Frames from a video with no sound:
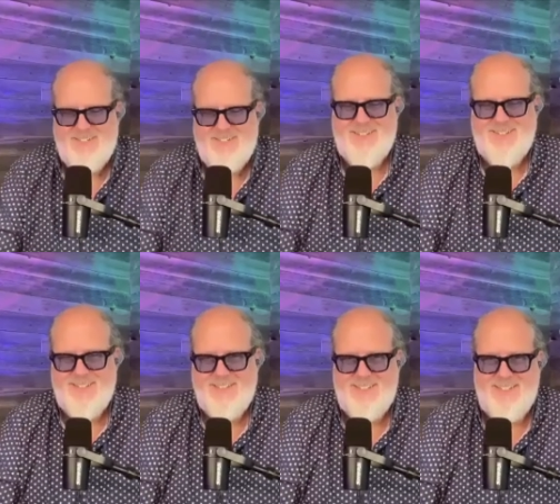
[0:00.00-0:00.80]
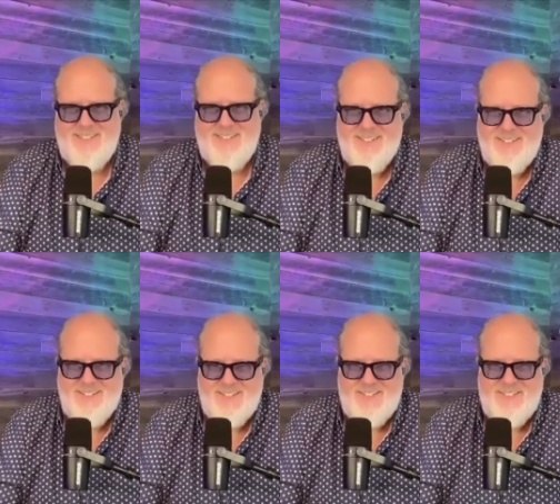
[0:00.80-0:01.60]
right. it's carbonated.
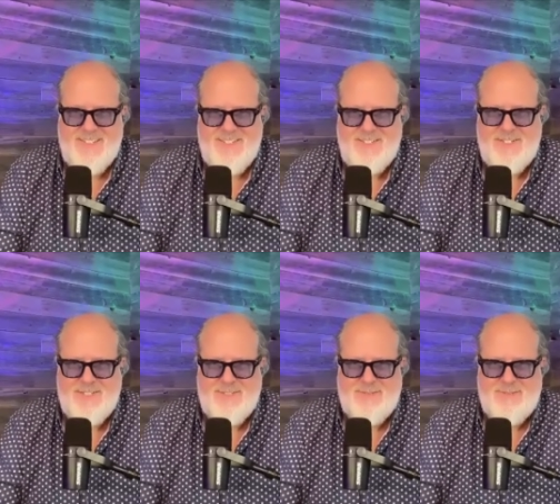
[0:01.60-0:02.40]
It's at the it's at the